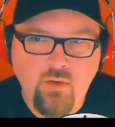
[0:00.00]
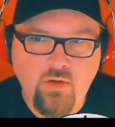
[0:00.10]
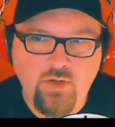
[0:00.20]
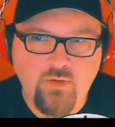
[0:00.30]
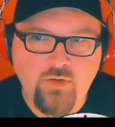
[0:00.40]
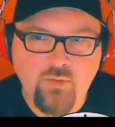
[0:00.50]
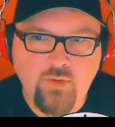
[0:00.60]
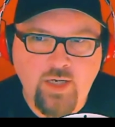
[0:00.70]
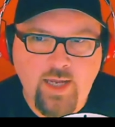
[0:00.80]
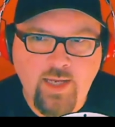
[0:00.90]
You think we could do
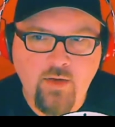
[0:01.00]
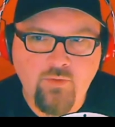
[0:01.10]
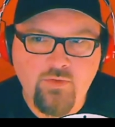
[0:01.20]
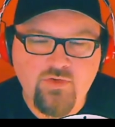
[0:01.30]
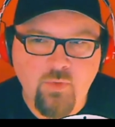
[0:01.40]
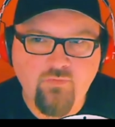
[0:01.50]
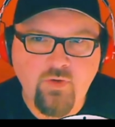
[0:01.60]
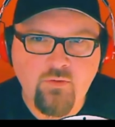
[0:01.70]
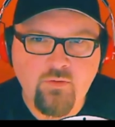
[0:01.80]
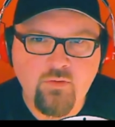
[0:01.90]
it on a Hangout through your
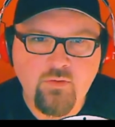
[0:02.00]
smartphone?